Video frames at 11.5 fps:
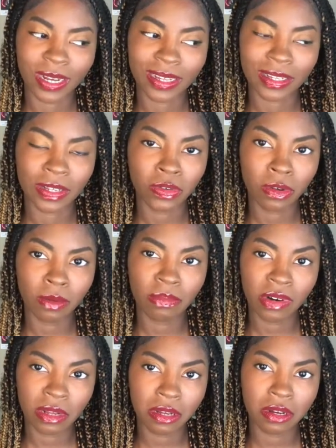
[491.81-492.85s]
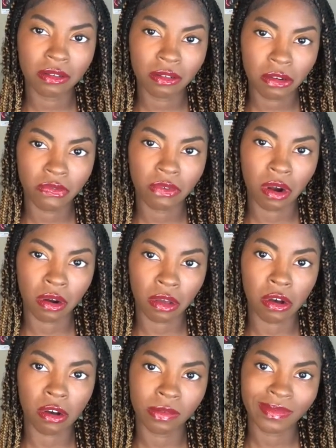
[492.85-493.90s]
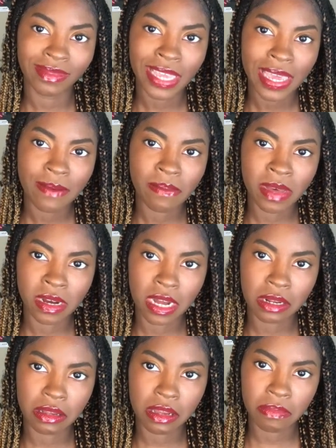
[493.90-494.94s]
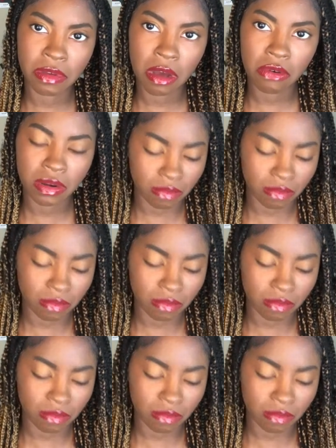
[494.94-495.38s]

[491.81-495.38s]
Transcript: This is looking pretty good so far, y'all, but let's keep going.